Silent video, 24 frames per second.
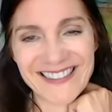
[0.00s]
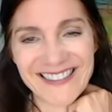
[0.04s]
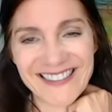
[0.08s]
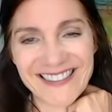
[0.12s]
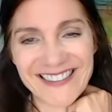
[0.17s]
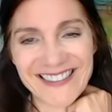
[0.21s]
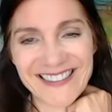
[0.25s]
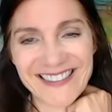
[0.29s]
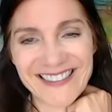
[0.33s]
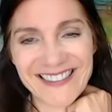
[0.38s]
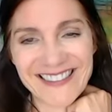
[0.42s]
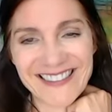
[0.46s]

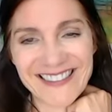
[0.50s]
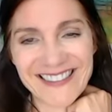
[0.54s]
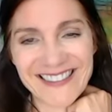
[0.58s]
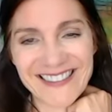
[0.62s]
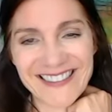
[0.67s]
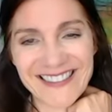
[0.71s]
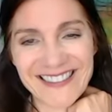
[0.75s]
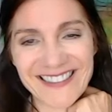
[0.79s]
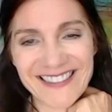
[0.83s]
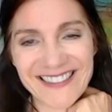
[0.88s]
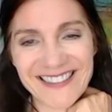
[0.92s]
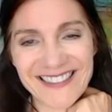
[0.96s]

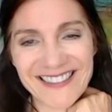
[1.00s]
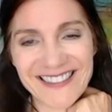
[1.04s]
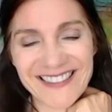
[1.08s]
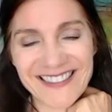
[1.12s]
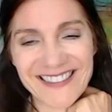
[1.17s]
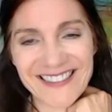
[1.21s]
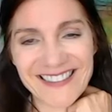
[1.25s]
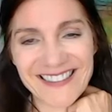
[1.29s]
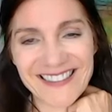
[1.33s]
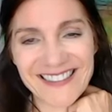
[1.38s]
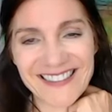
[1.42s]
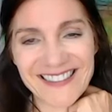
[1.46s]

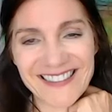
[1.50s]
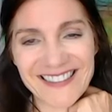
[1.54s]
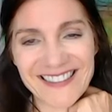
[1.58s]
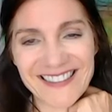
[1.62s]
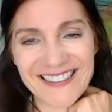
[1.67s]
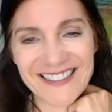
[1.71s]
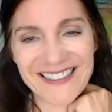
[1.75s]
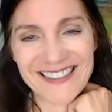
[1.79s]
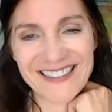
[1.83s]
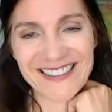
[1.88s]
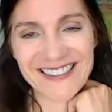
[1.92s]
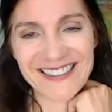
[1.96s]

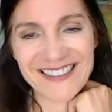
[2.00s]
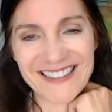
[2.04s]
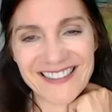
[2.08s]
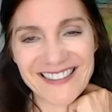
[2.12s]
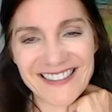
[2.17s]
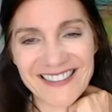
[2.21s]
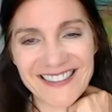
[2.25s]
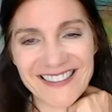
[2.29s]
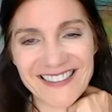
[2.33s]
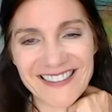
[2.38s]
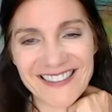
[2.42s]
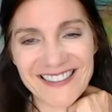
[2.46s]

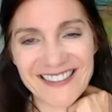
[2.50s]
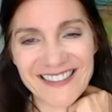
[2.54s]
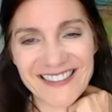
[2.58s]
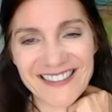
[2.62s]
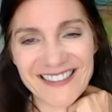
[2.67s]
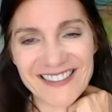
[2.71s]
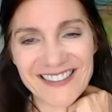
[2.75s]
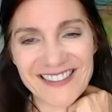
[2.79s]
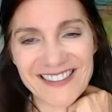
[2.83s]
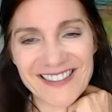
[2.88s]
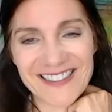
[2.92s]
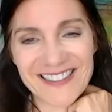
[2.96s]

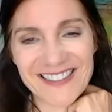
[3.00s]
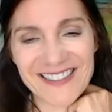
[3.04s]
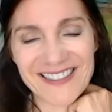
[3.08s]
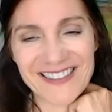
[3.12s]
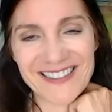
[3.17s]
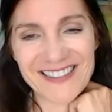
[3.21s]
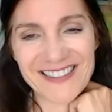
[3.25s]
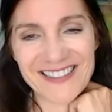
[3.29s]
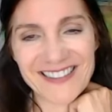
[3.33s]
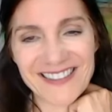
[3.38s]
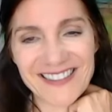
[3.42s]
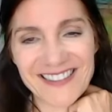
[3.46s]

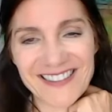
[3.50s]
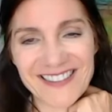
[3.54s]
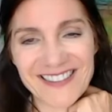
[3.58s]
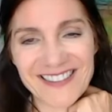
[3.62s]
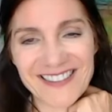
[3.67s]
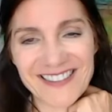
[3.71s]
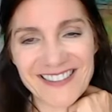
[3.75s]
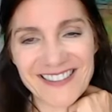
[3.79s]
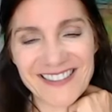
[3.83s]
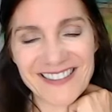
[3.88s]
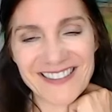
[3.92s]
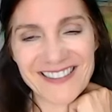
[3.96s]

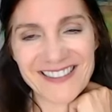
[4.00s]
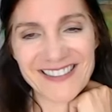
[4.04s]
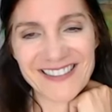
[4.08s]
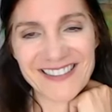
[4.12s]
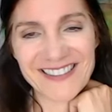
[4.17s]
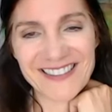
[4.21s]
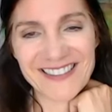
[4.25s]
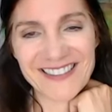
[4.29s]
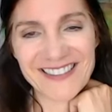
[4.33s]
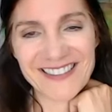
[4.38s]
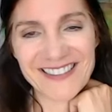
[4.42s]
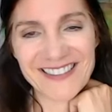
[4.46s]

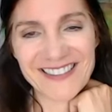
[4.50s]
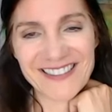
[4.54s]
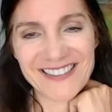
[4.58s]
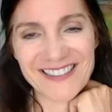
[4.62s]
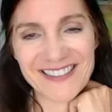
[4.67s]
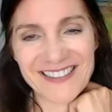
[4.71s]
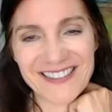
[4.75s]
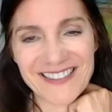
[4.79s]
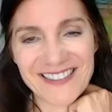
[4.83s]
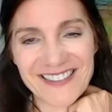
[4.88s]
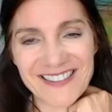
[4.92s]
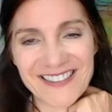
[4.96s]

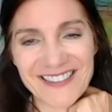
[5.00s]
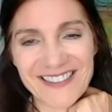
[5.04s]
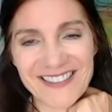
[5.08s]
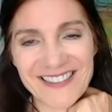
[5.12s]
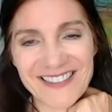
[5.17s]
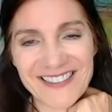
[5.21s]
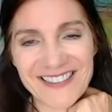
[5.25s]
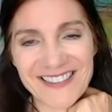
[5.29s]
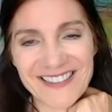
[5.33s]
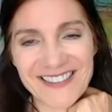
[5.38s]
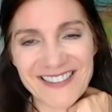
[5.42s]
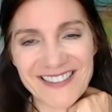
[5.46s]

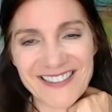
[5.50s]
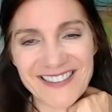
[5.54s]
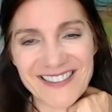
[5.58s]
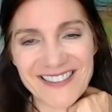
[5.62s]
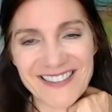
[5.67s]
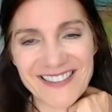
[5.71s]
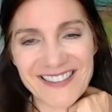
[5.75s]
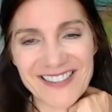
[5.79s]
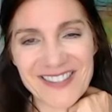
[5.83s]
This person isn't speaking.